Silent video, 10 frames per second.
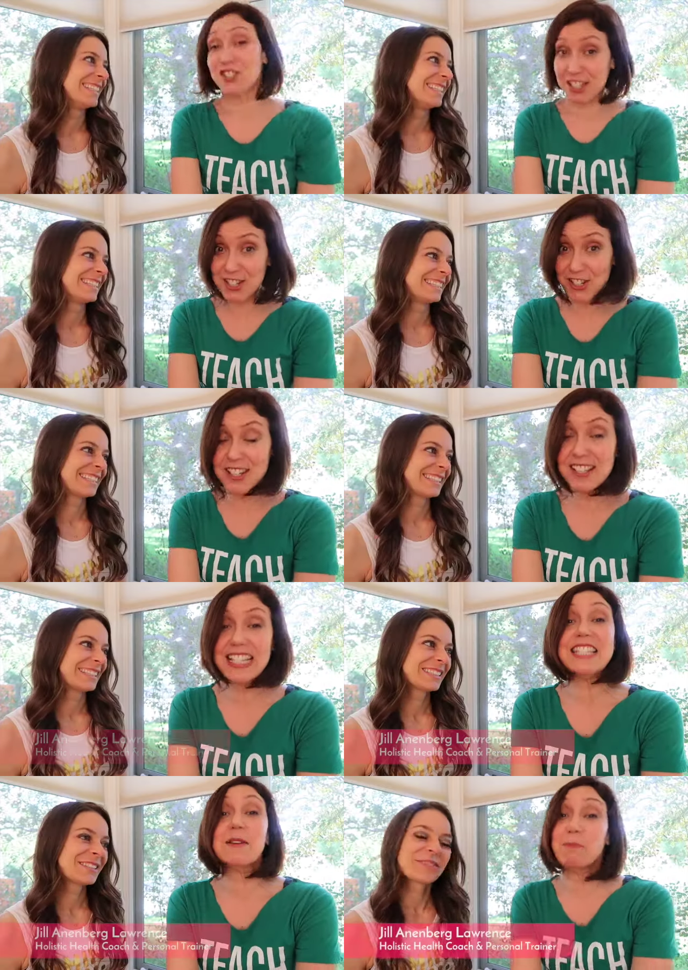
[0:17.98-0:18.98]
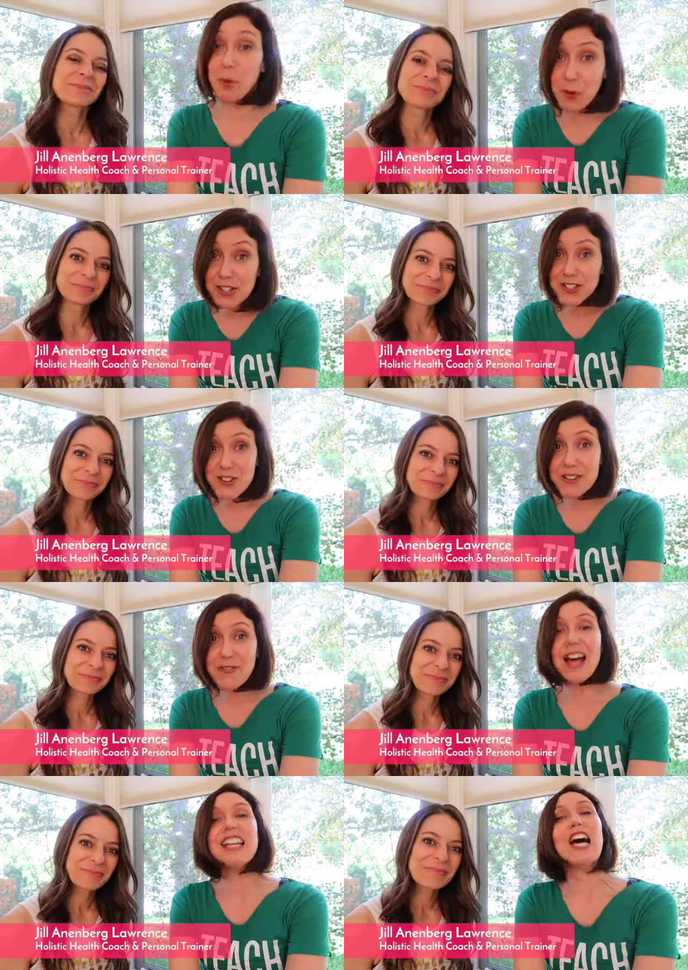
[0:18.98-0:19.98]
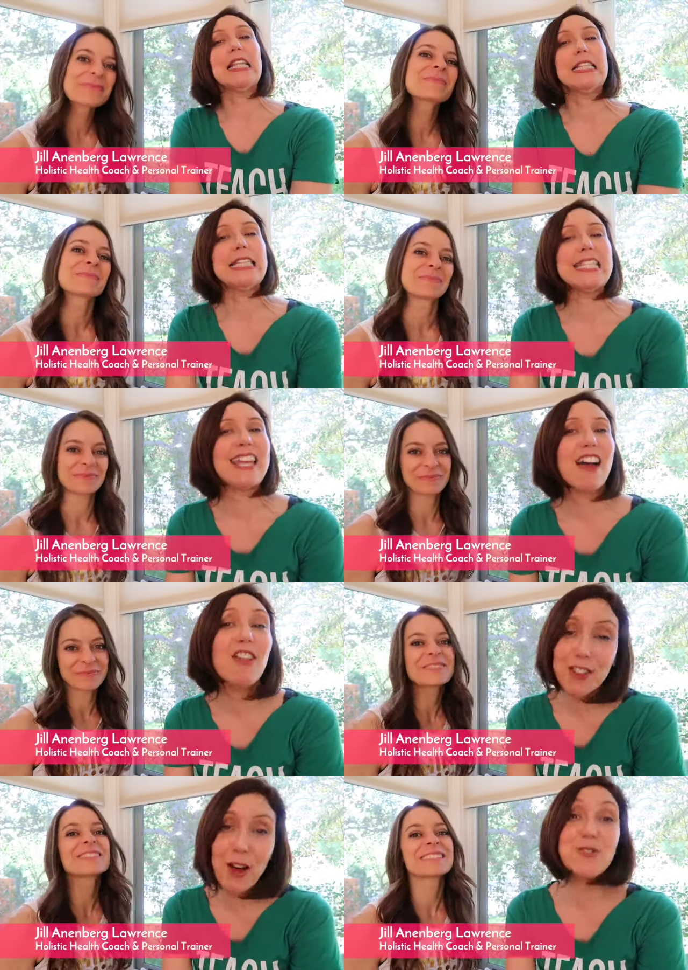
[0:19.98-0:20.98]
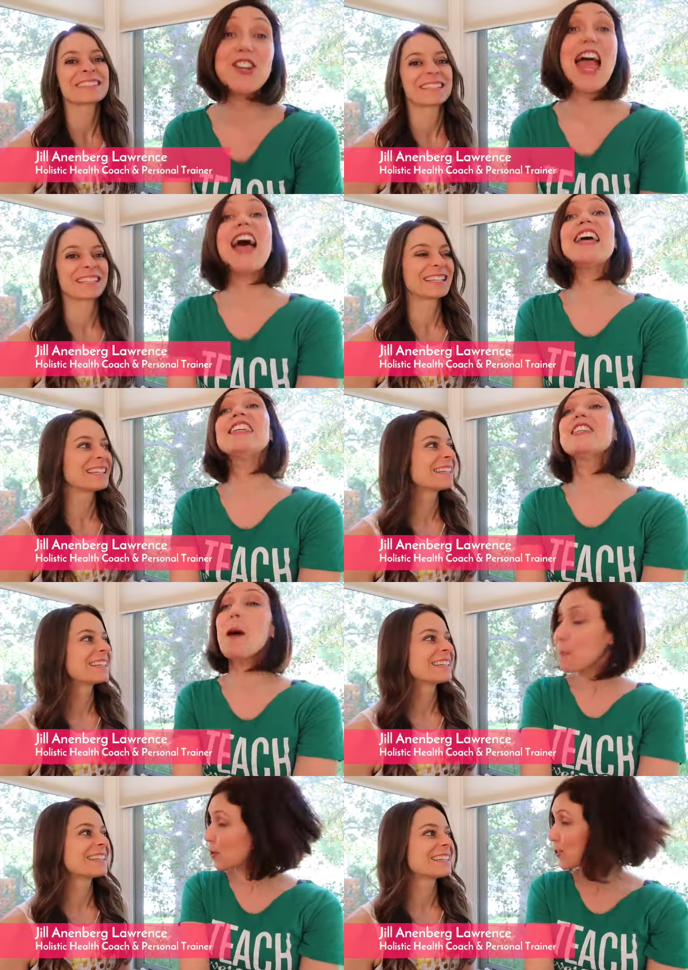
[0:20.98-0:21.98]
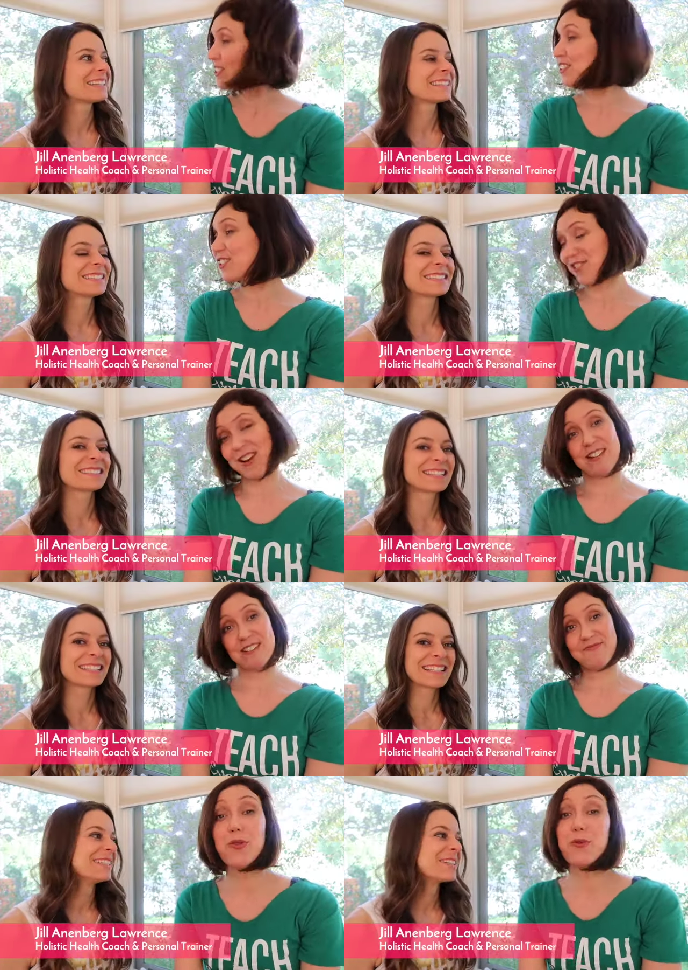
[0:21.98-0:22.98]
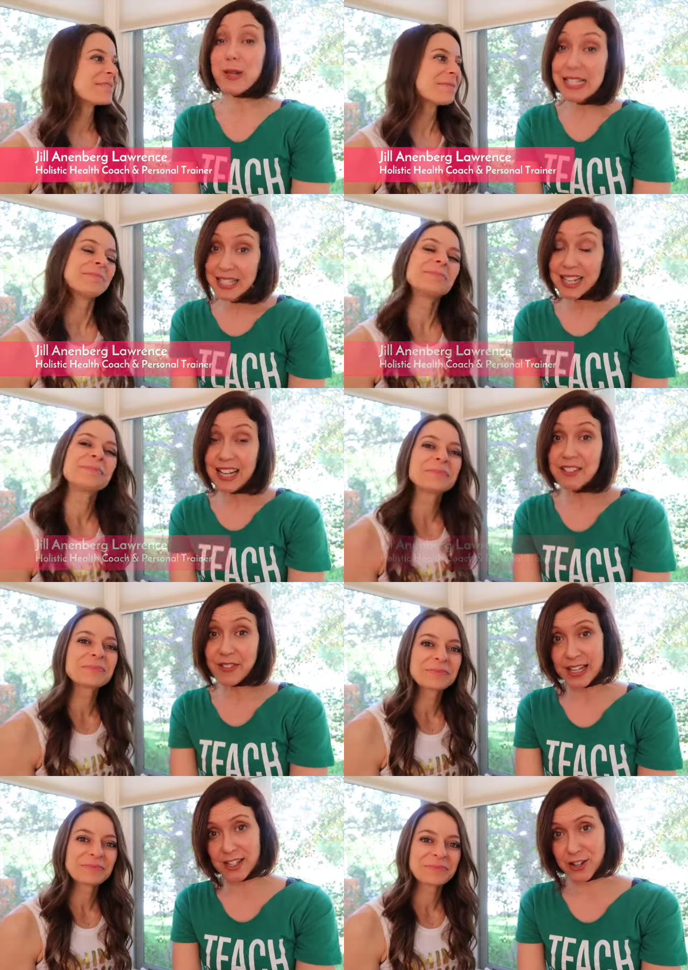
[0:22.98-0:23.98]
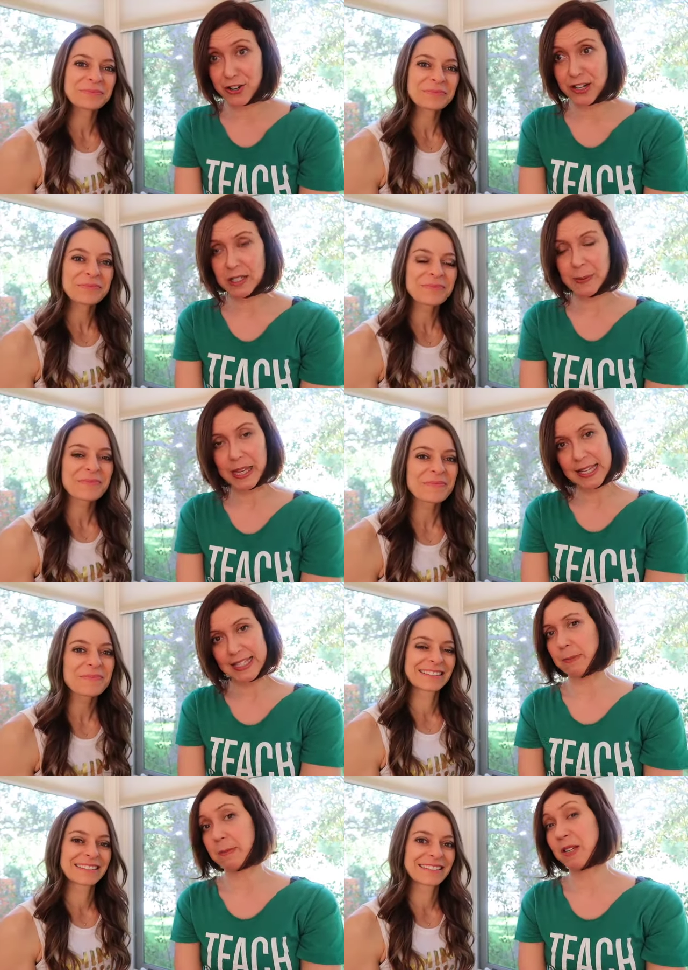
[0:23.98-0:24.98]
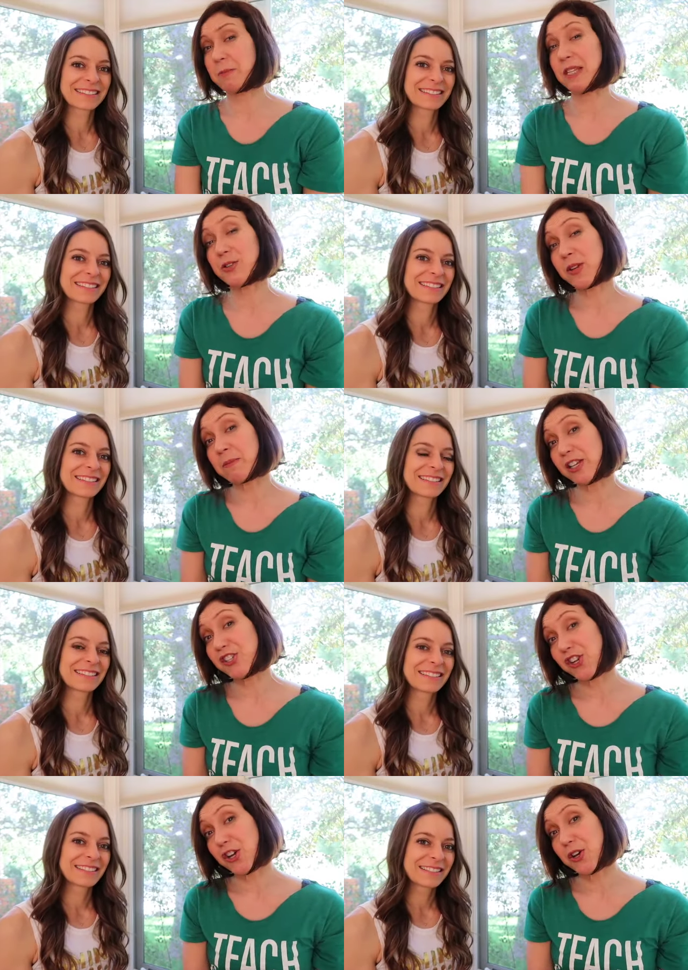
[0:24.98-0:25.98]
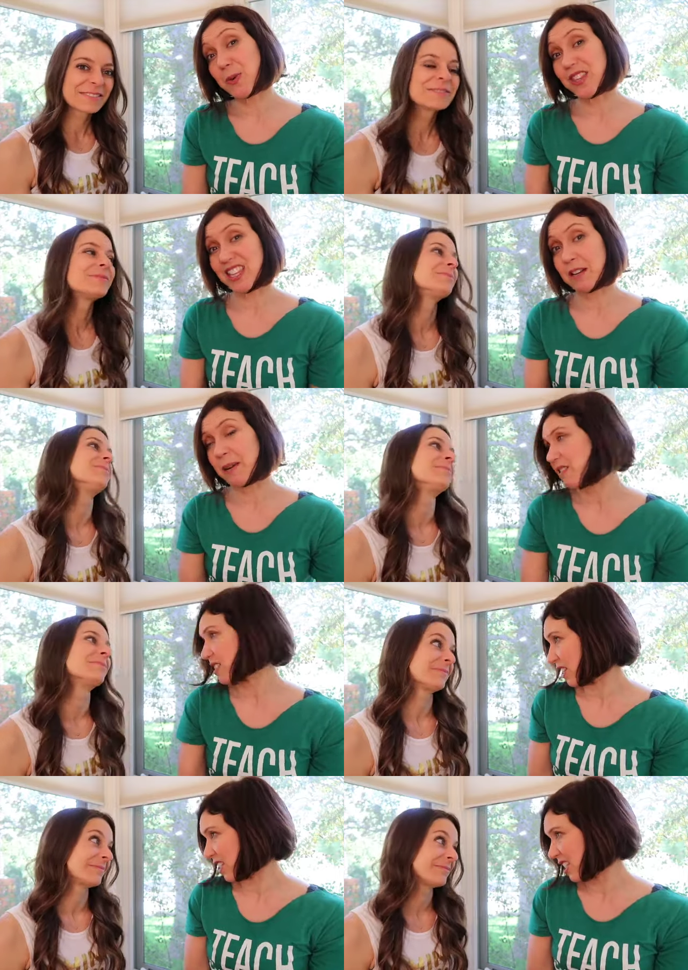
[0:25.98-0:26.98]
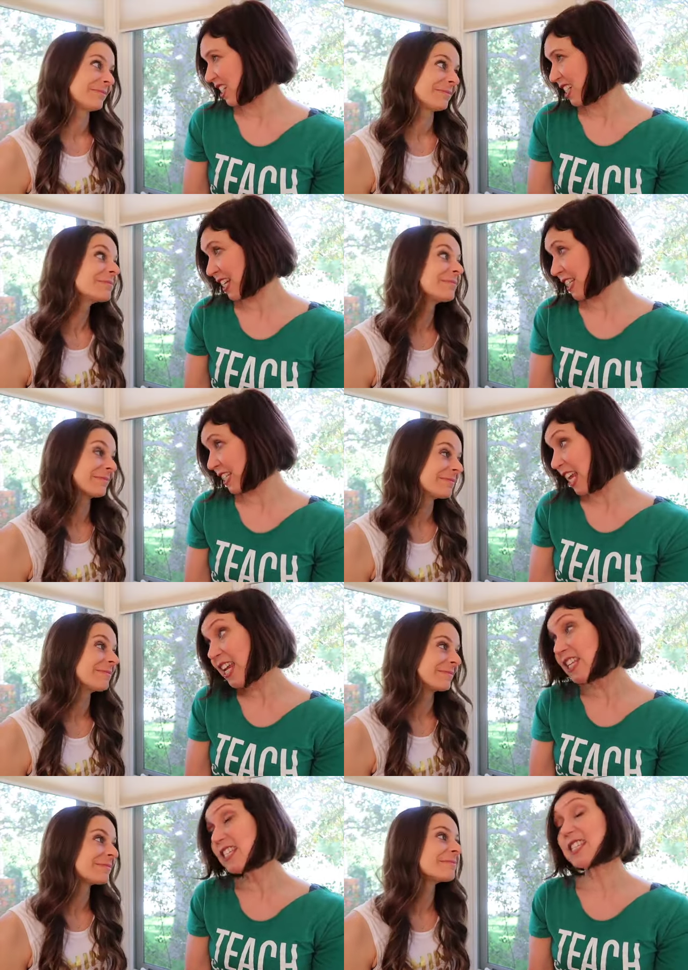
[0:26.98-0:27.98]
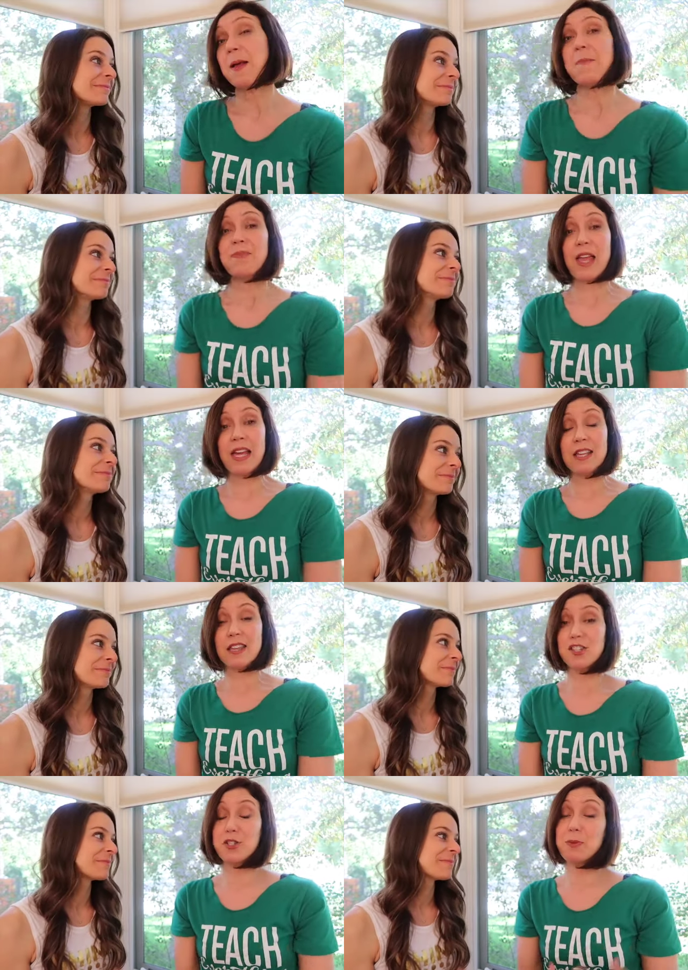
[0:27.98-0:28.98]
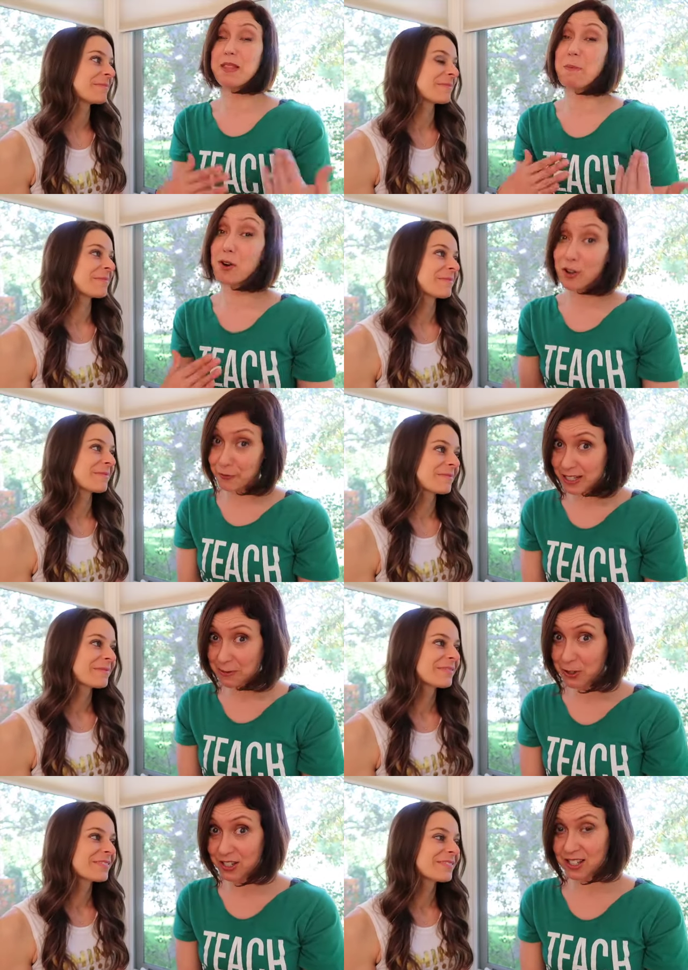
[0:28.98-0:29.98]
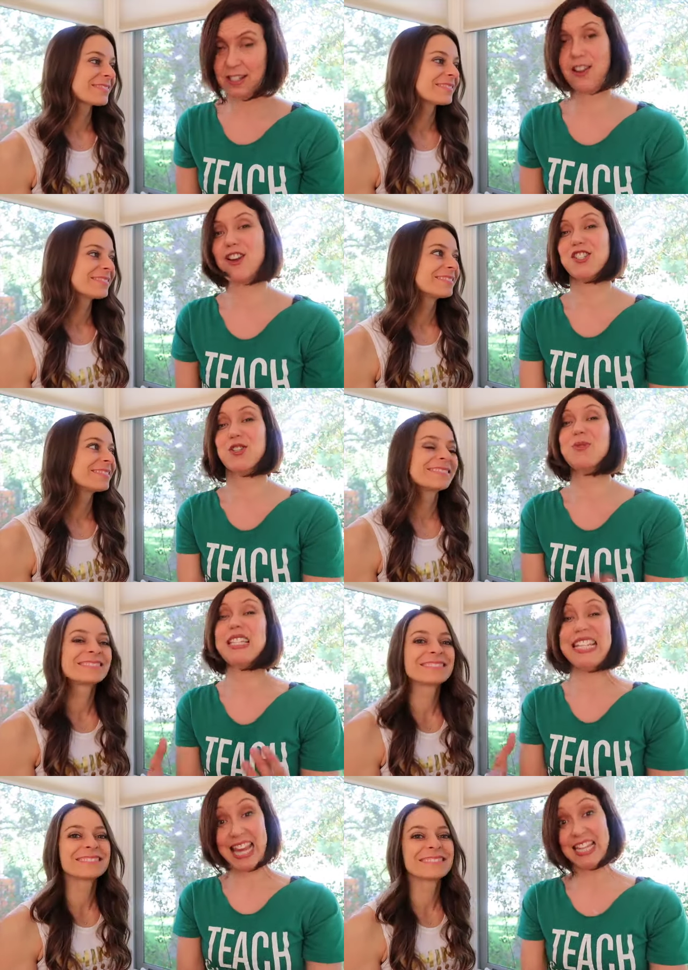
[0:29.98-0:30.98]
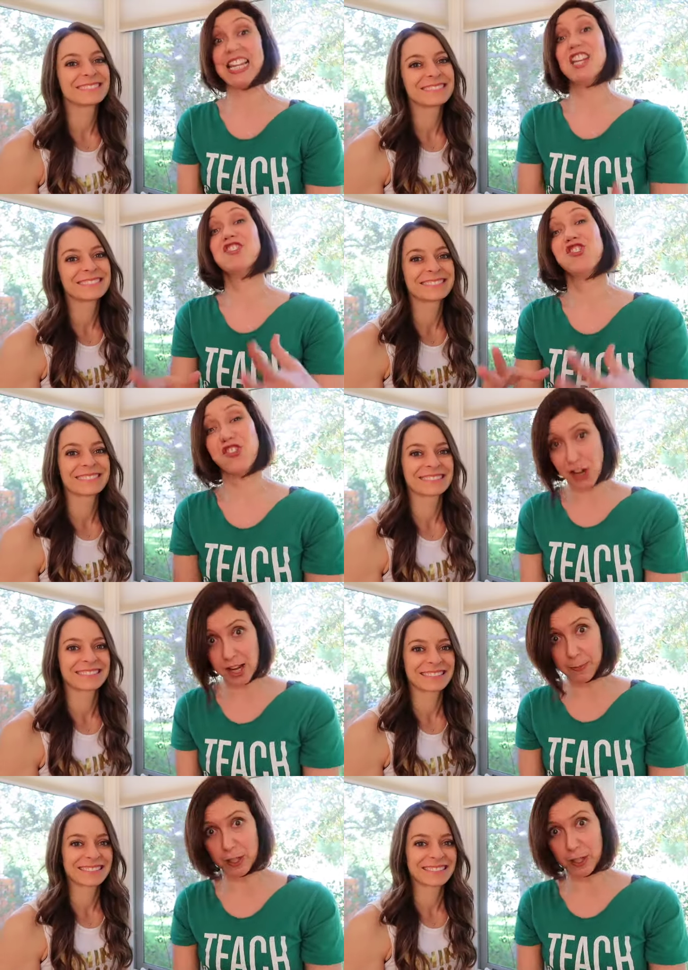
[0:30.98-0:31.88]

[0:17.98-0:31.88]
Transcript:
Speaker 1: Jilly Jill is a board certified holistic health coach and personal trainer. The reason I invited her is because I'm going to be doing my show within about 60 to 90 days, mm-hmm. and I thought she would be the perfect person to talk to to get in shape.